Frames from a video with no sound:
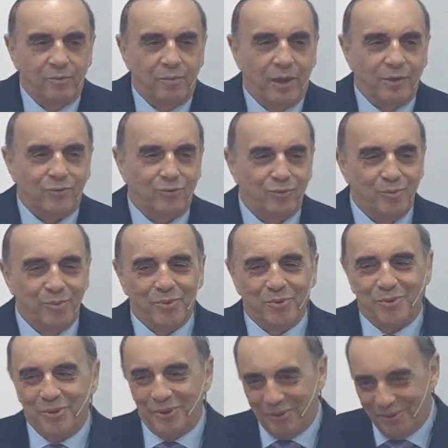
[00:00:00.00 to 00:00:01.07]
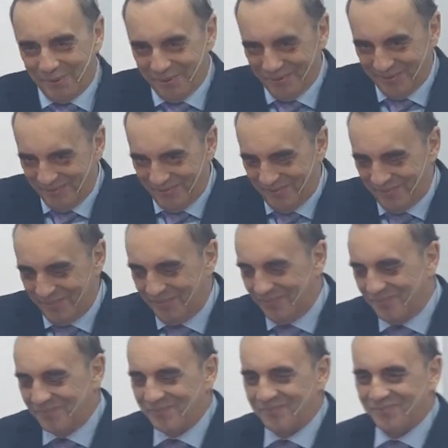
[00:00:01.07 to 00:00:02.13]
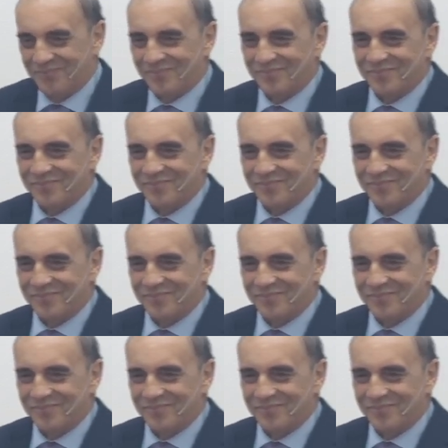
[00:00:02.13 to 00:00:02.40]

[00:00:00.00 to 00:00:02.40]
Then I read what was under my finger.